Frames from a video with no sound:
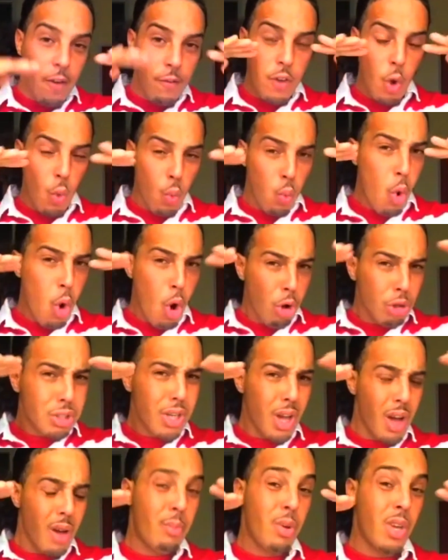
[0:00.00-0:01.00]
your walls
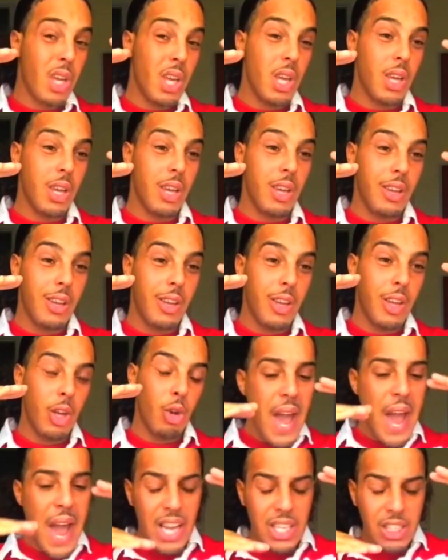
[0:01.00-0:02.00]
up here
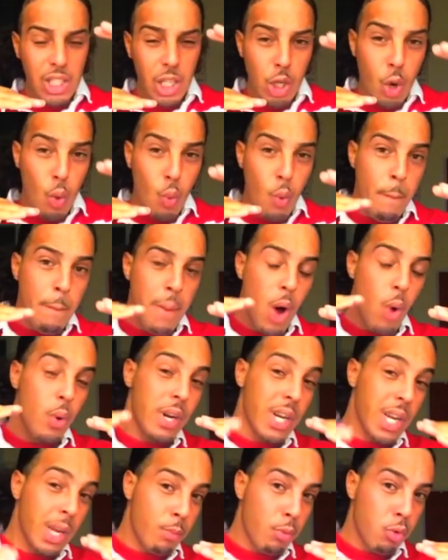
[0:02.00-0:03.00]
as they go about and
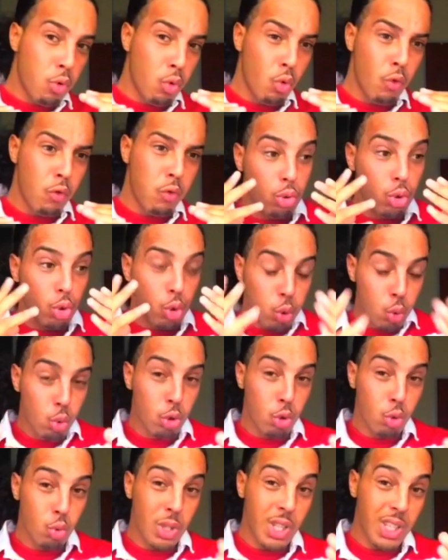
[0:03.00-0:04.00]
they prove to
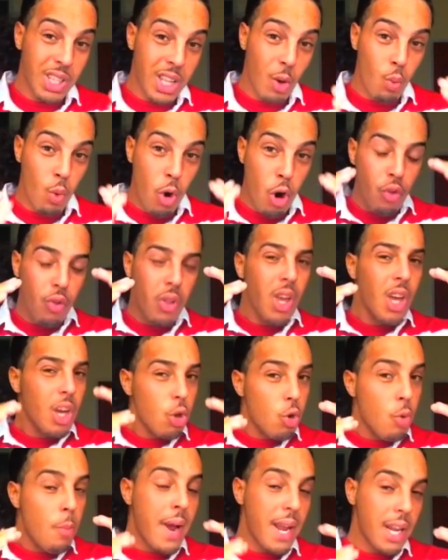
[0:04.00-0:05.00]
you that they're worthy,
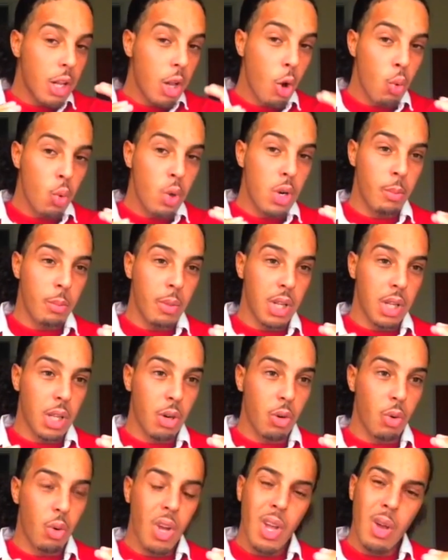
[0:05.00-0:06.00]
you might lower them a
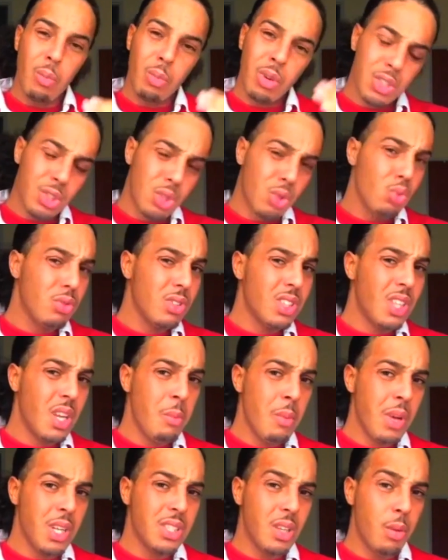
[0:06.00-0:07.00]
little. But as soon as they
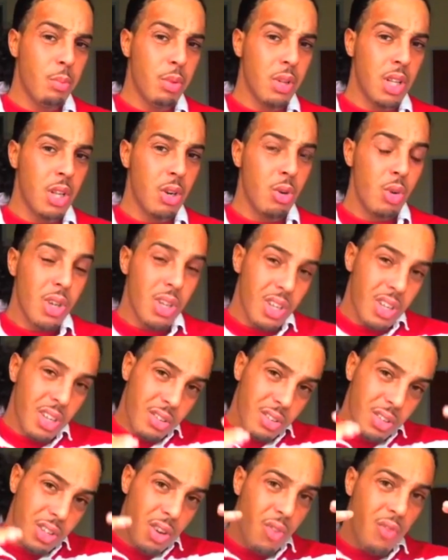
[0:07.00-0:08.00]
mess up a little,
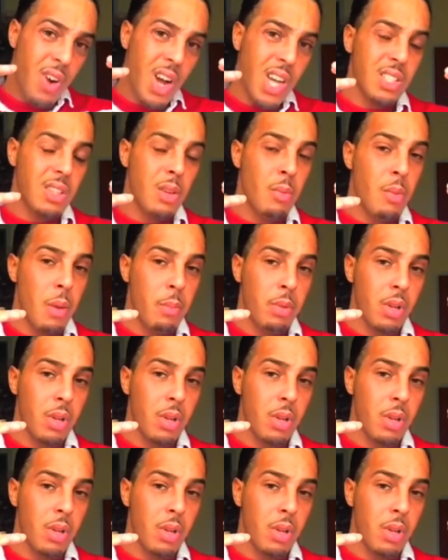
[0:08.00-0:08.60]
you'll rise them up a